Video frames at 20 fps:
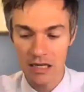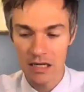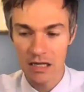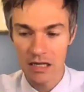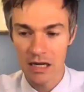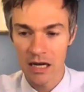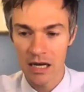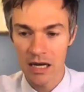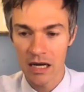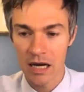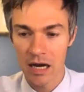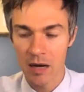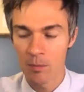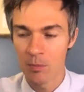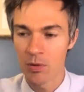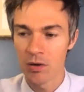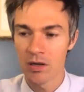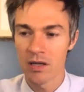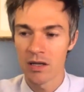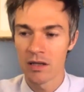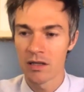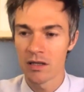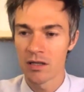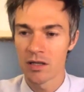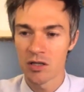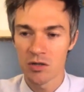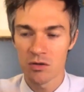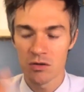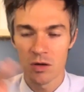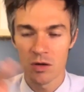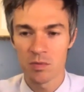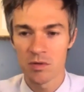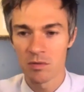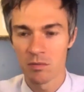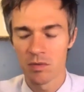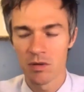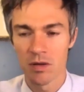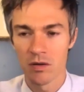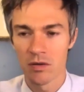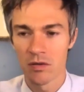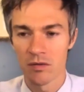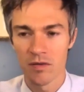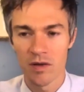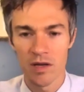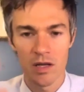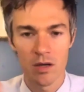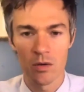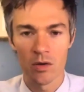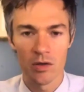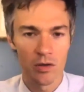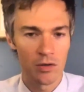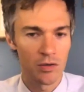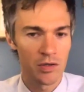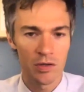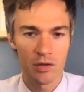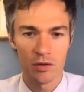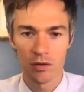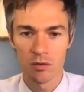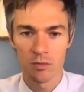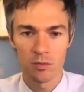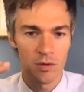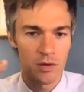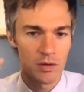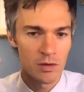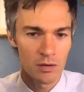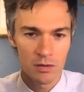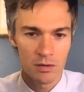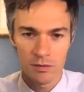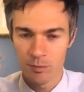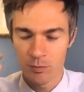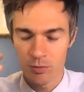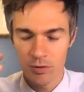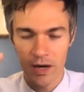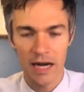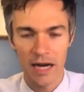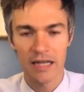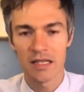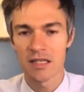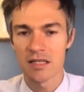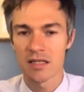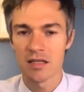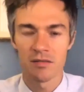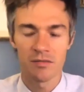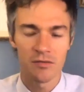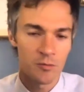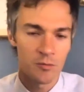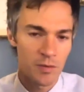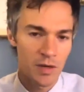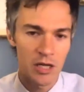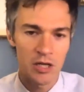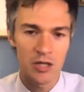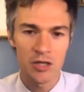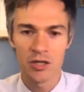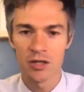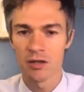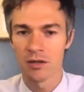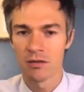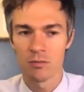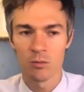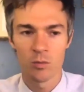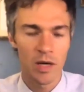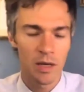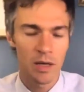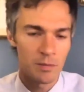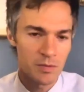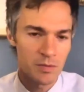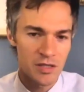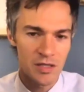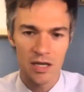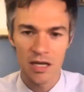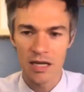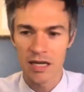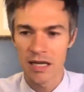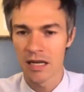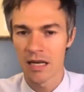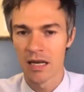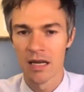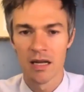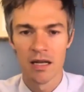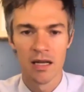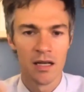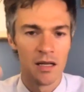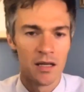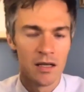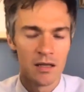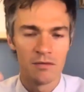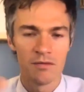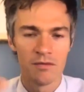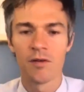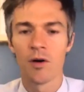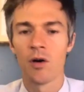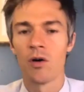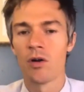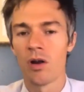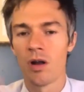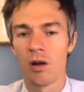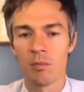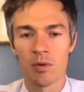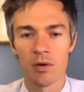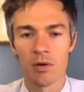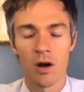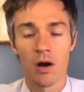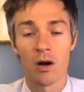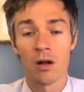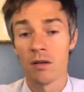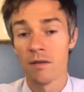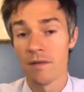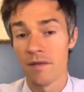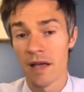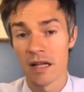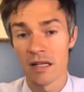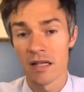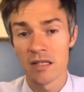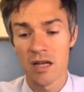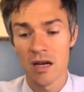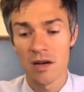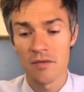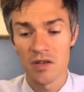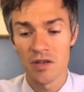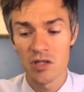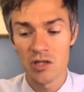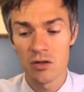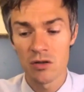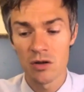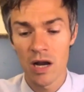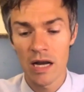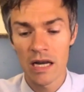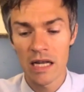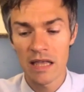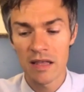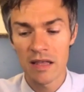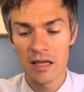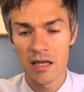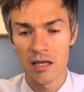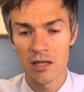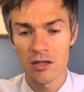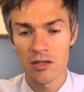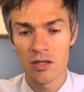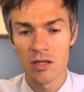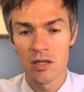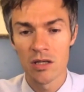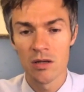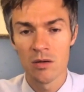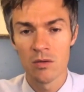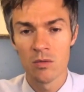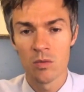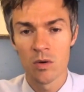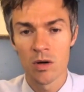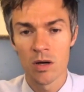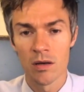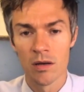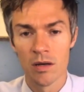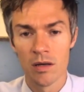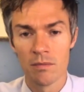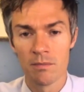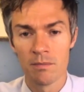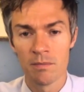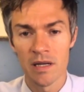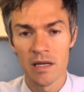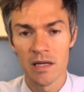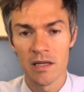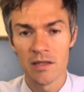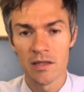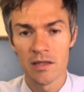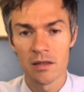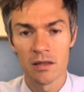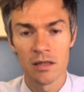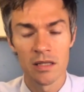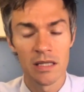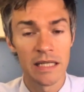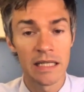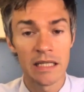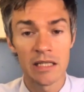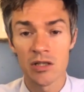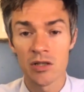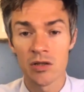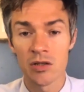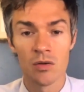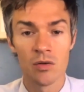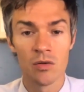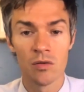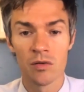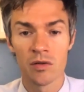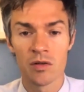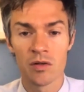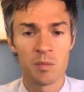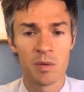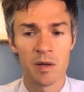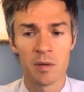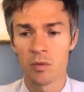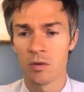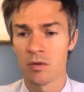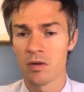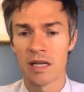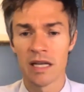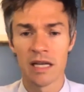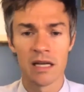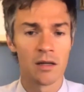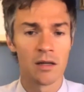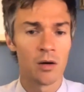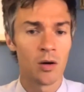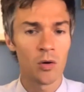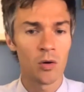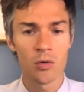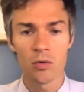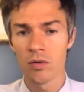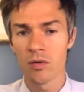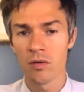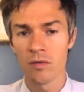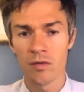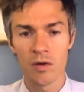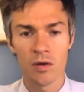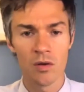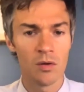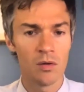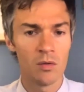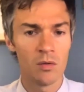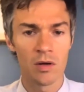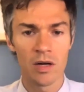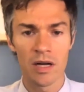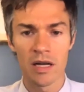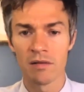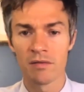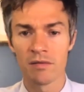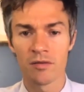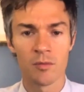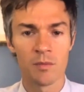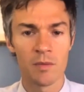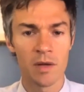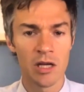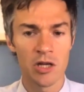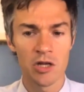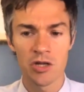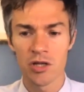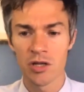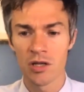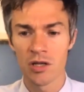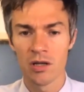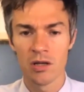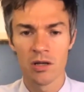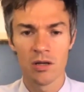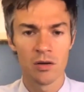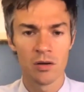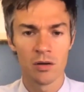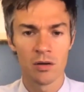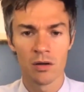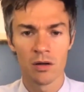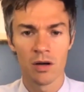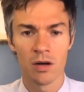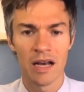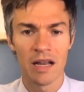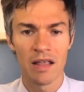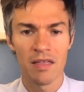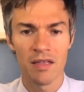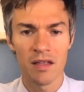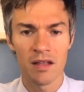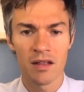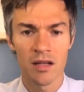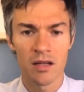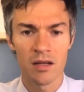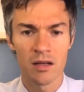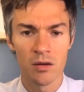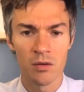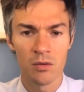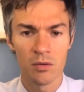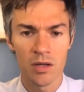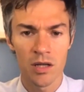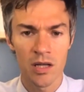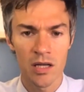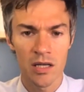uh, I'll put in the description below the video on YouTube your practice information, website, phone number, Great. all of that stuff. Is there anything else that you want me to link to, to people to get a hold of you or information or anything that you would like?